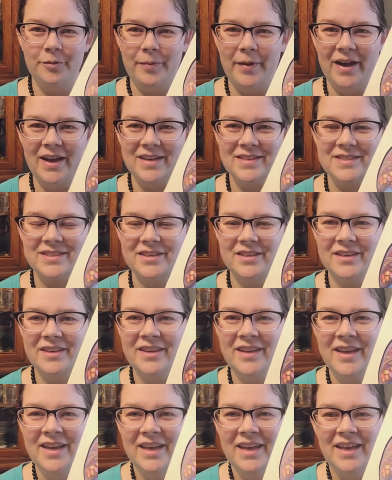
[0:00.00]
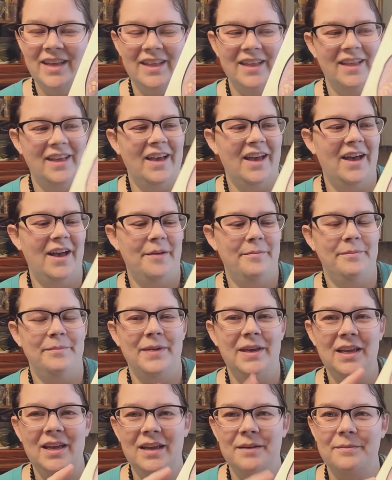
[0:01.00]
puzzle.
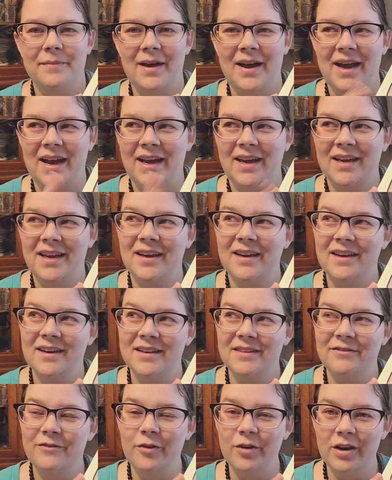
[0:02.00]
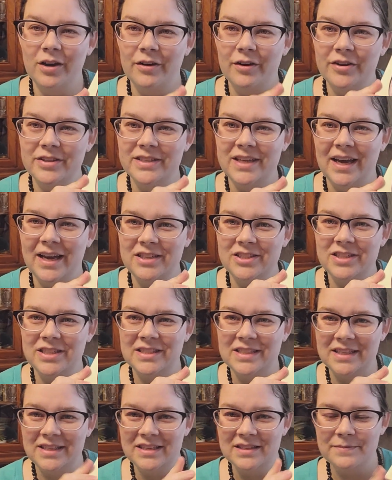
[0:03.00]
Me and my 4-year-old actually
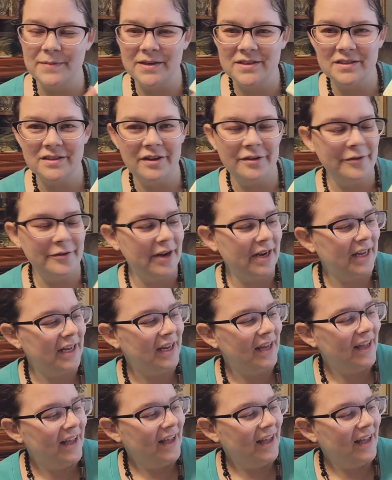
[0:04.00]
did this puzzle already,